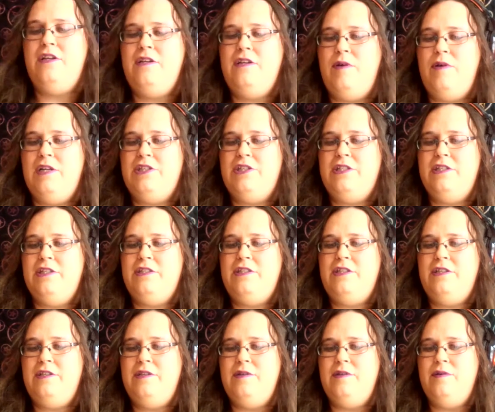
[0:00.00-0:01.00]
question
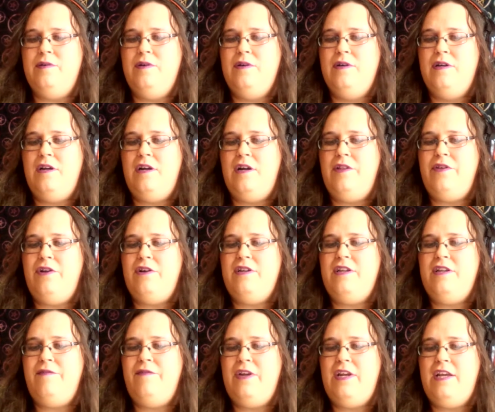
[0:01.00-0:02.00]
too. Are there
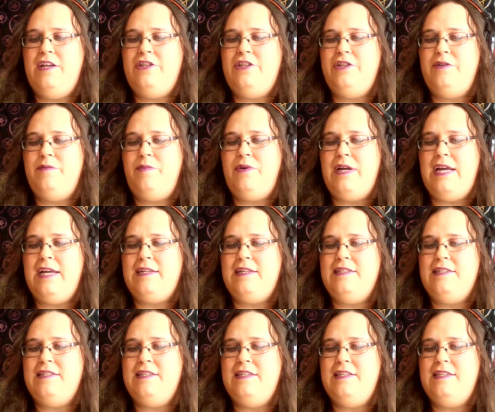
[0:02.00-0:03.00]
divination
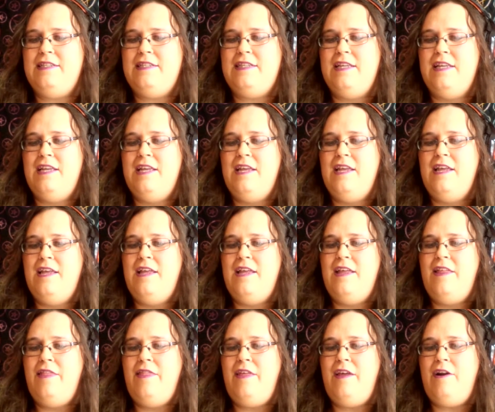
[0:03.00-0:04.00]
practices
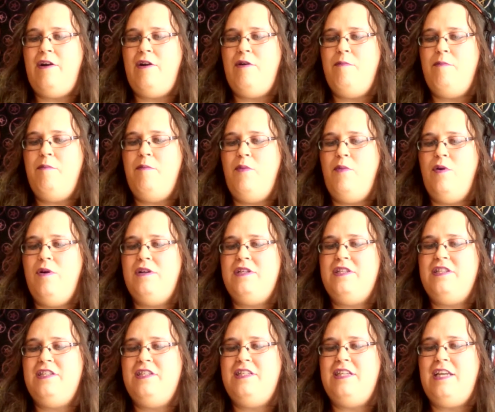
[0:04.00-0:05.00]
that are more
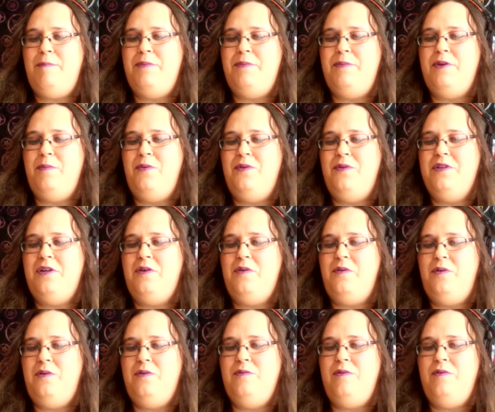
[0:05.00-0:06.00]
susceptible to cold